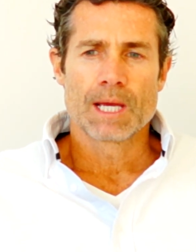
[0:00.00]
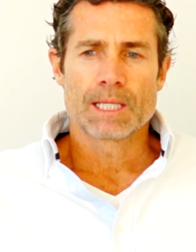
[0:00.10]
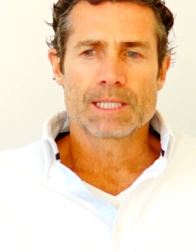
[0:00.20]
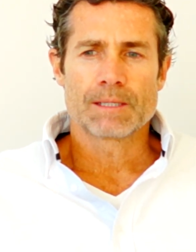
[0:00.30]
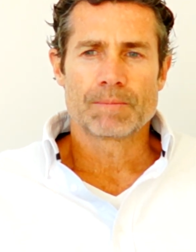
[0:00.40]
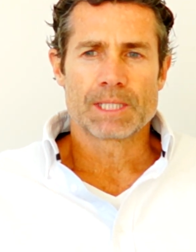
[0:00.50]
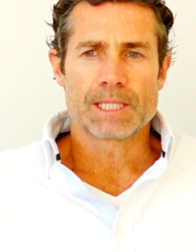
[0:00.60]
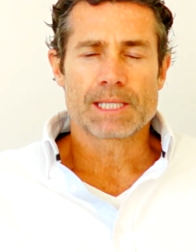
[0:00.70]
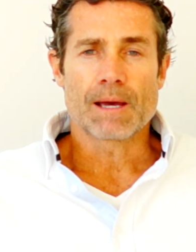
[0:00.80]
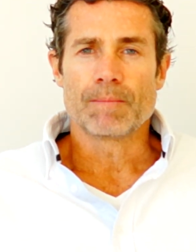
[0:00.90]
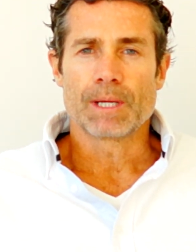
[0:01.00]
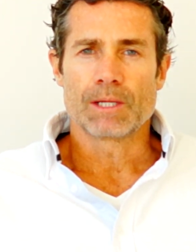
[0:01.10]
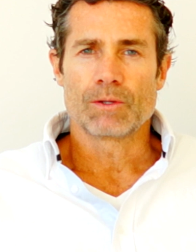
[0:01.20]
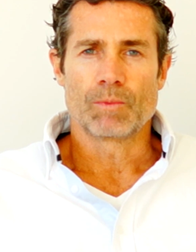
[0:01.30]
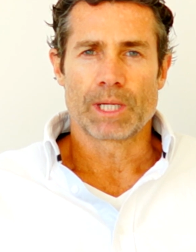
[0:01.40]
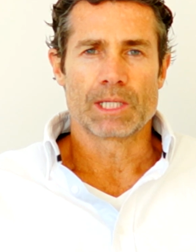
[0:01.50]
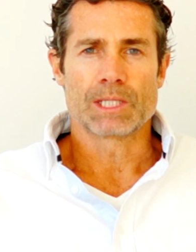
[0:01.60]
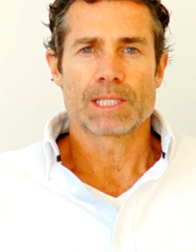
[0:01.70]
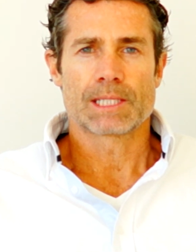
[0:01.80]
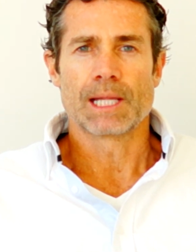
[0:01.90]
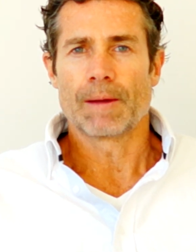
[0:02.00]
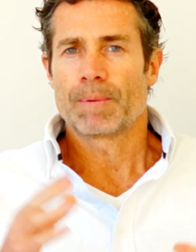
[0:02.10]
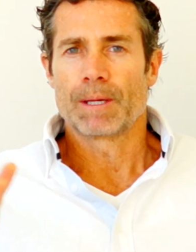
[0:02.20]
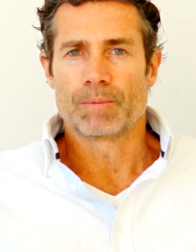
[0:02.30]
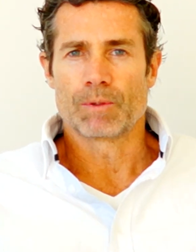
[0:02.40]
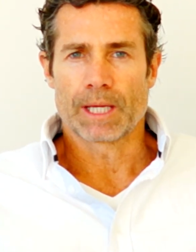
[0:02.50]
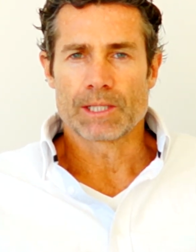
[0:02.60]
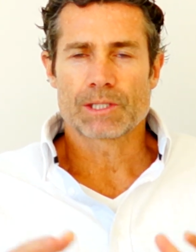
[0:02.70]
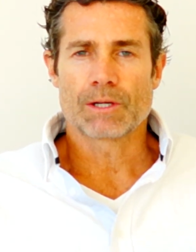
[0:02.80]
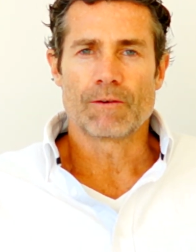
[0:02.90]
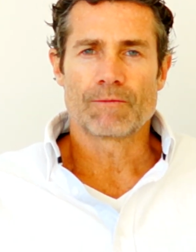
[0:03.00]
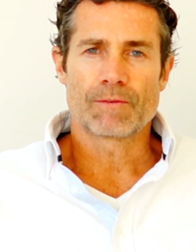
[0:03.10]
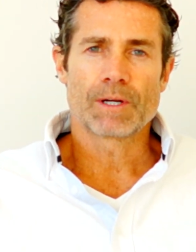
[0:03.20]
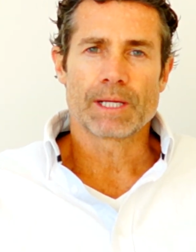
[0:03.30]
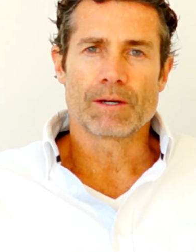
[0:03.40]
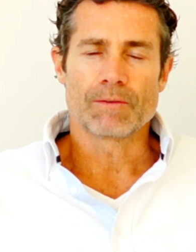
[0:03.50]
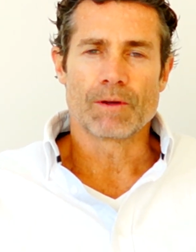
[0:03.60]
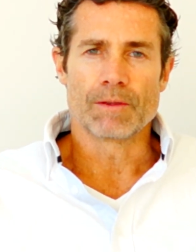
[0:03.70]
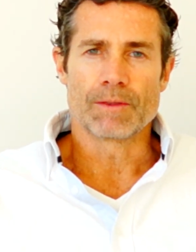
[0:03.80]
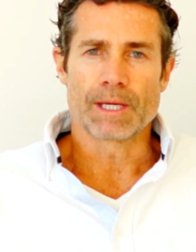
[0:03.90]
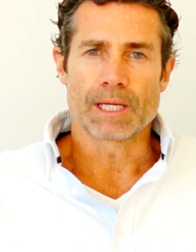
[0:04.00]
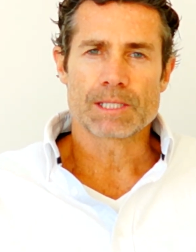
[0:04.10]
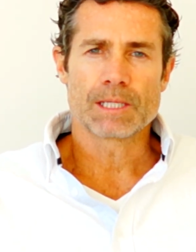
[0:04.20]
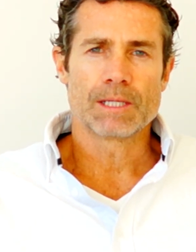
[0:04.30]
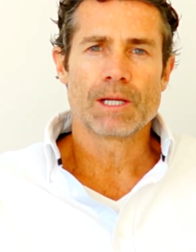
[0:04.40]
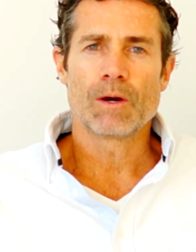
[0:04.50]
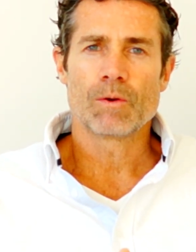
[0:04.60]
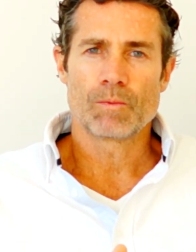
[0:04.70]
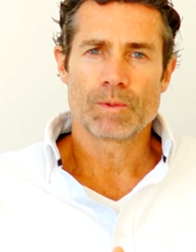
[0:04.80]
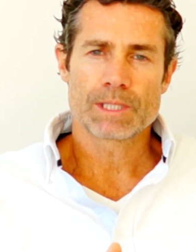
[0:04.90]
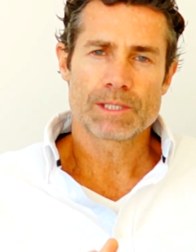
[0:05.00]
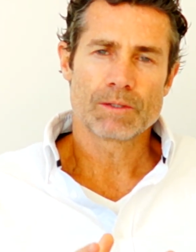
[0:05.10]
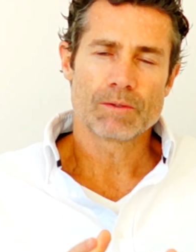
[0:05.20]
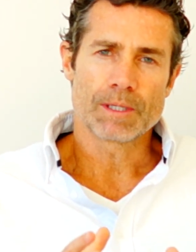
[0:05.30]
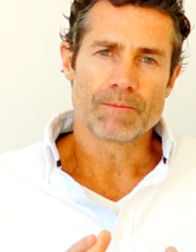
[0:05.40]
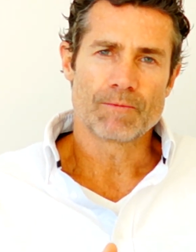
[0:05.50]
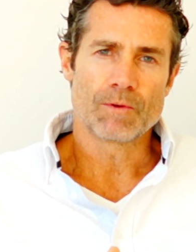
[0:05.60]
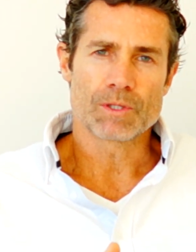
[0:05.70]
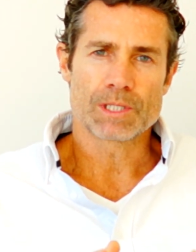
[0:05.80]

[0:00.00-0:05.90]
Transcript: They said, but does that mean we can just let people get scot-free on things? And no, we still enforce